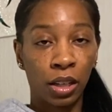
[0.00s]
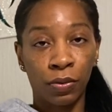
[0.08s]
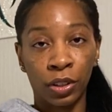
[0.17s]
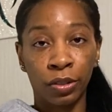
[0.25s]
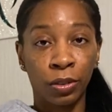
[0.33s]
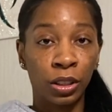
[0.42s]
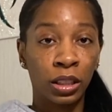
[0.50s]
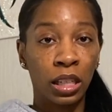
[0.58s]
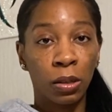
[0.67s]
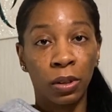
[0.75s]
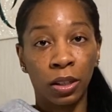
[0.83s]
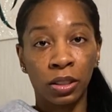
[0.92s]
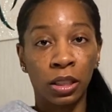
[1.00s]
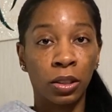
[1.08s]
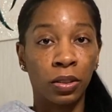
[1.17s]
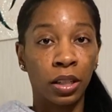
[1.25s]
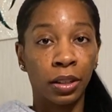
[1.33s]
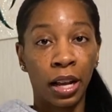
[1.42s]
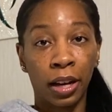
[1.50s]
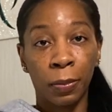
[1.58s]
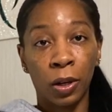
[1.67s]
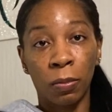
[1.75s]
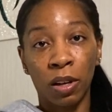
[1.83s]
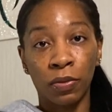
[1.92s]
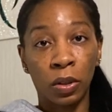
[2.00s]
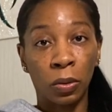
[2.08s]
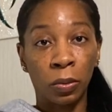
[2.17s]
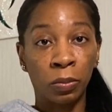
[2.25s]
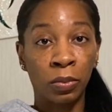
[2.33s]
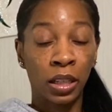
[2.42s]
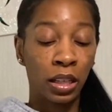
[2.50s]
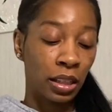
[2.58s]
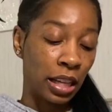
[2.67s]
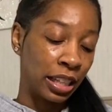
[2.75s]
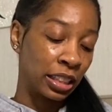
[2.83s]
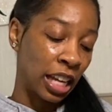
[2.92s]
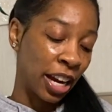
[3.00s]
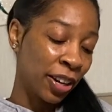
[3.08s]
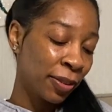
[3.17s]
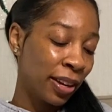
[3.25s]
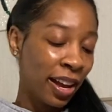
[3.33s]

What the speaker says: If I want to see what else is on there that I can put on my phone, that's there.